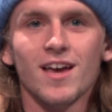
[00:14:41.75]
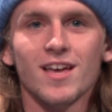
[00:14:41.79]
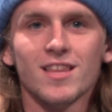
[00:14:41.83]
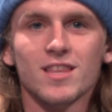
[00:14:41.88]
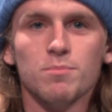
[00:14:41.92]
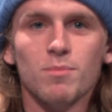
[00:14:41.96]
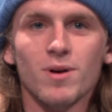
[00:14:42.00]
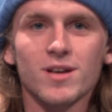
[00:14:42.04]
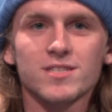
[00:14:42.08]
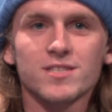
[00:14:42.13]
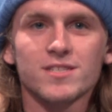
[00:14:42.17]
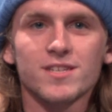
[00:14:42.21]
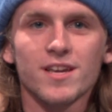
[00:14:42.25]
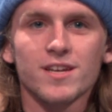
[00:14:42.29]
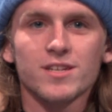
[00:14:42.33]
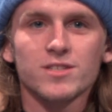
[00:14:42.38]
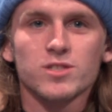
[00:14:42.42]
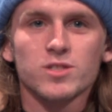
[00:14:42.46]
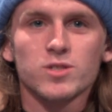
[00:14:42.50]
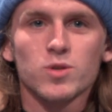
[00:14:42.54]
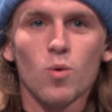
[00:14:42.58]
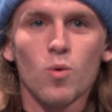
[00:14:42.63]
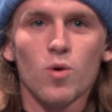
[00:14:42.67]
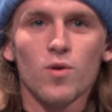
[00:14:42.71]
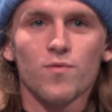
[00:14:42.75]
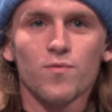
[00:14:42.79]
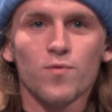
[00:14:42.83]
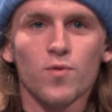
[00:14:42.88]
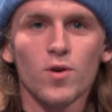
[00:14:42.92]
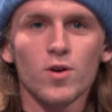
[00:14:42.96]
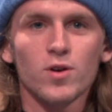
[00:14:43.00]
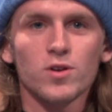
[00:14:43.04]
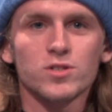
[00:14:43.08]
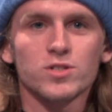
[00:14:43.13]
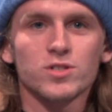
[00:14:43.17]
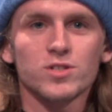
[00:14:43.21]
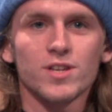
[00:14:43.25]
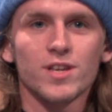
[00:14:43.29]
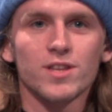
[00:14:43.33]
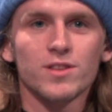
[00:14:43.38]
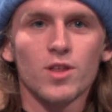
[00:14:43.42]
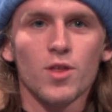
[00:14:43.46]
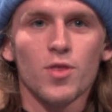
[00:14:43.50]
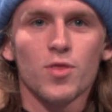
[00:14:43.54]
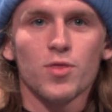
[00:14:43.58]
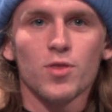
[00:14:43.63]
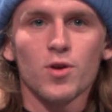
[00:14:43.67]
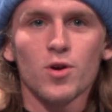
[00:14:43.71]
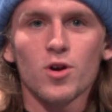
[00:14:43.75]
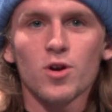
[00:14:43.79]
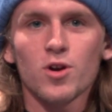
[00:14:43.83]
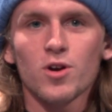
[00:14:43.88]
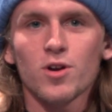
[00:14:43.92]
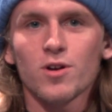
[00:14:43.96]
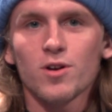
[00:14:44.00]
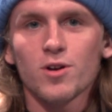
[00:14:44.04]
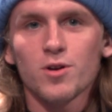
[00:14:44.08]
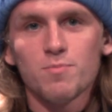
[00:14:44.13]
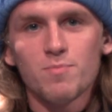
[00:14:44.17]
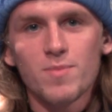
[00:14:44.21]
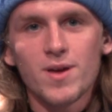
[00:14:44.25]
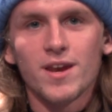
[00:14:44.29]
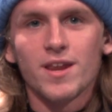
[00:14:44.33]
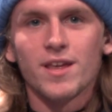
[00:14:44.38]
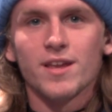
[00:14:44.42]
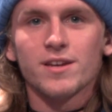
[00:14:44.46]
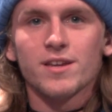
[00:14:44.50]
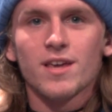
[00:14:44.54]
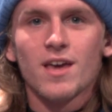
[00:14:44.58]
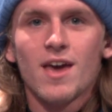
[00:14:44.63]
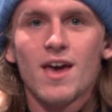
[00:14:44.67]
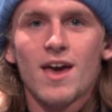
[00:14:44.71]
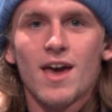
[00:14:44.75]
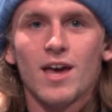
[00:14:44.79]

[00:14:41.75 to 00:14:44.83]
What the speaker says: The Mustangs scored first in the third minute,